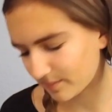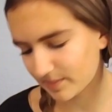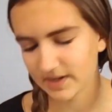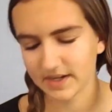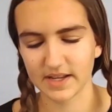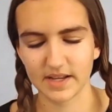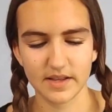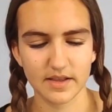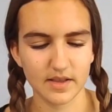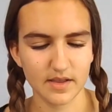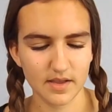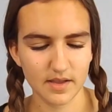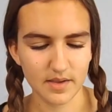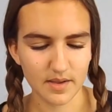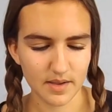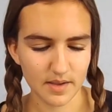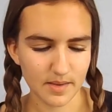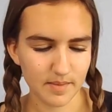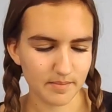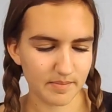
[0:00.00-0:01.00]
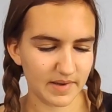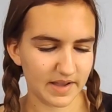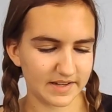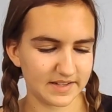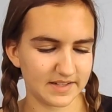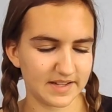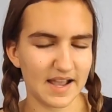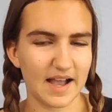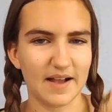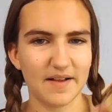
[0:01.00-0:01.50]
pretty.
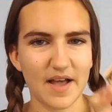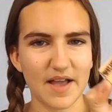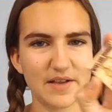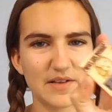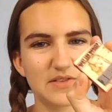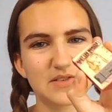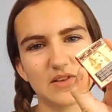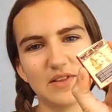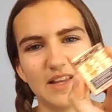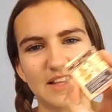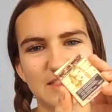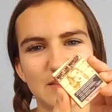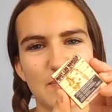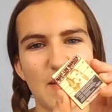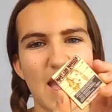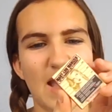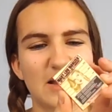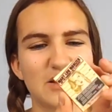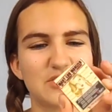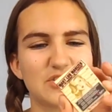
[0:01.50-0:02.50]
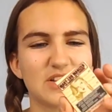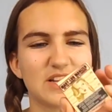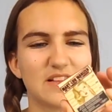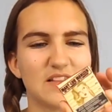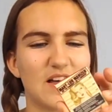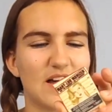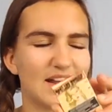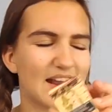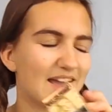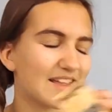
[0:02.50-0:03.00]
But yeah, I also like the packaging a
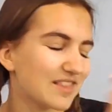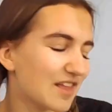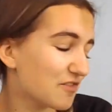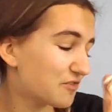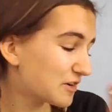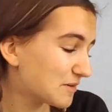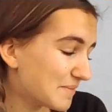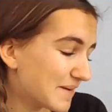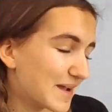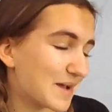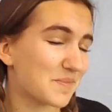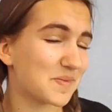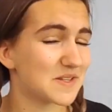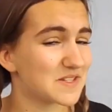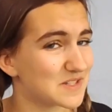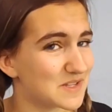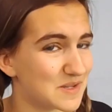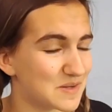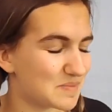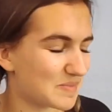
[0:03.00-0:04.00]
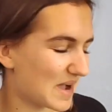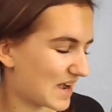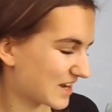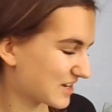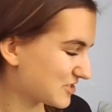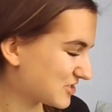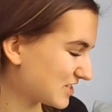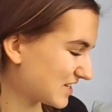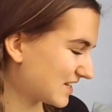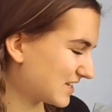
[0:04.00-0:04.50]
lot. I love when makeup has cute
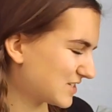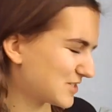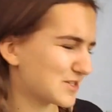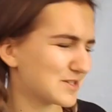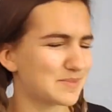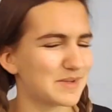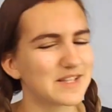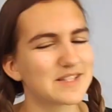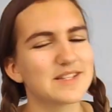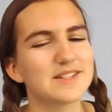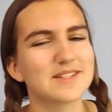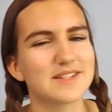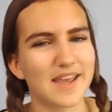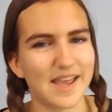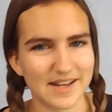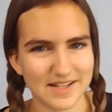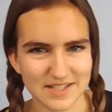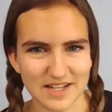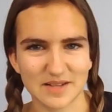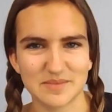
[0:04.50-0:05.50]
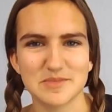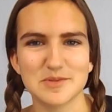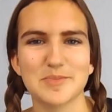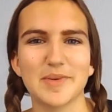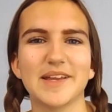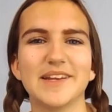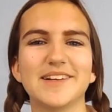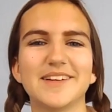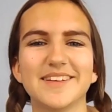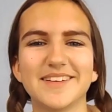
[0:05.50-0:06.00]
packaging. It just makes it 10 times
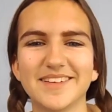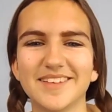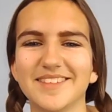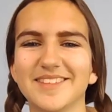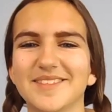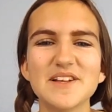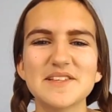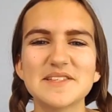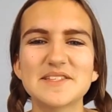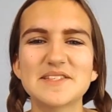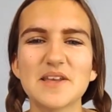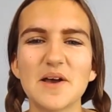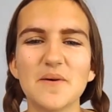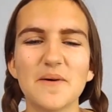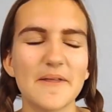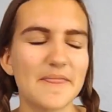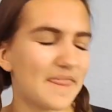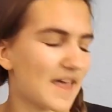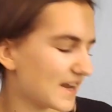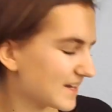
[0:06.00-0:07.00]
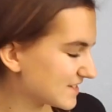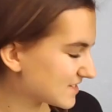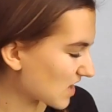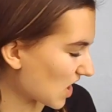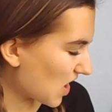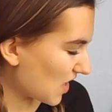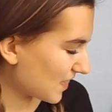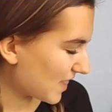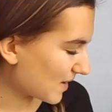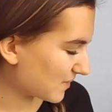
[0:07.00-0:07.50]
better. So that is
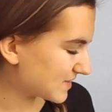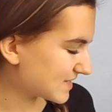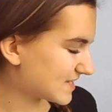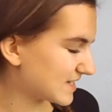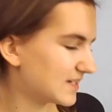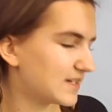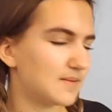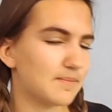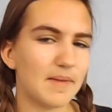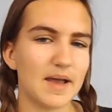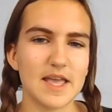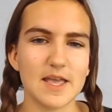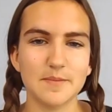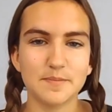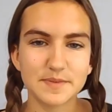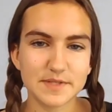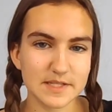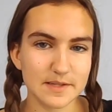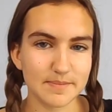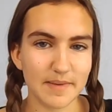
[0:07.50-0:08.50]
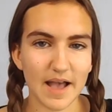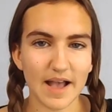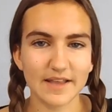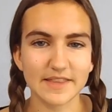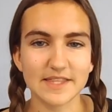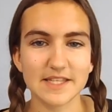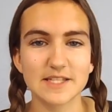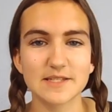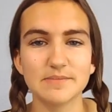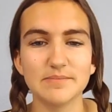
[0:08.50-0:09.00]
all that was in my Ipsy
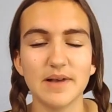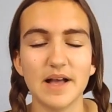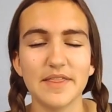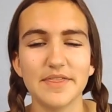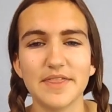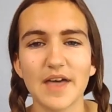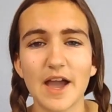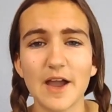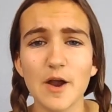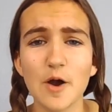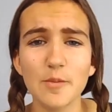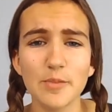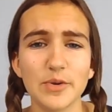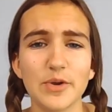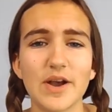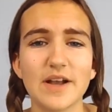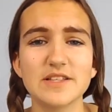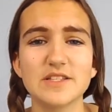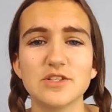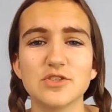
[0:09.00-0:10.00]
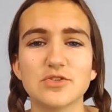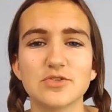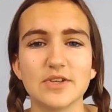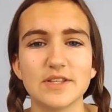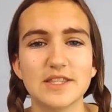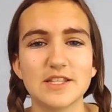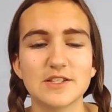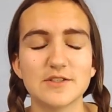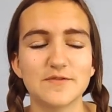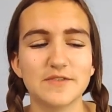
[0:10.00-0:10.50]
bag this month. I hope you guys
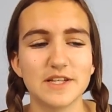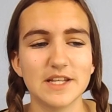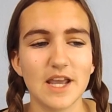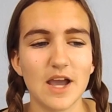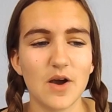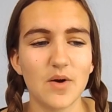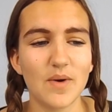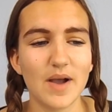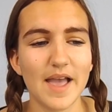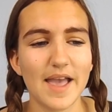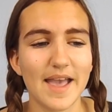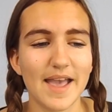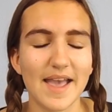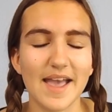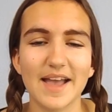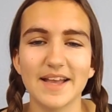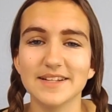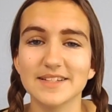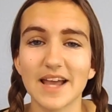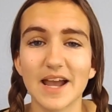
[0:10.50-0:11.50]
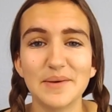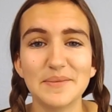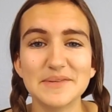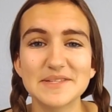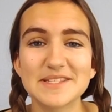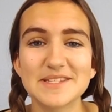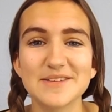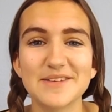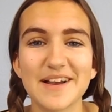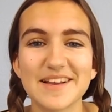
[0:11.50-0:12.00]
enjoyed this video, and I will
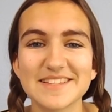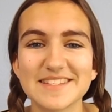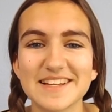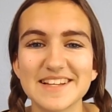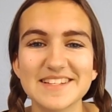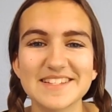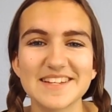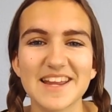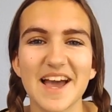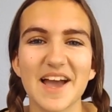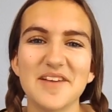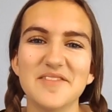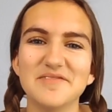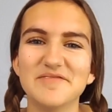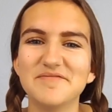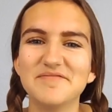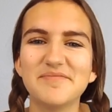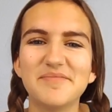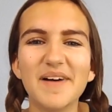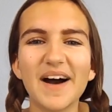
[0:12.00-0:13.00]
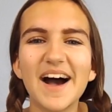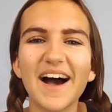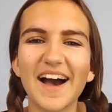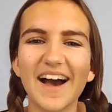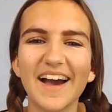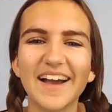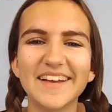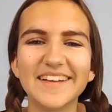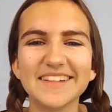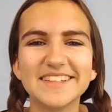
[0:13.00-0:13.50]
see you guys next time.
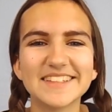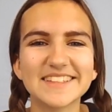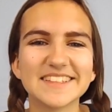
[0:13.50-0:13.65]
Bye!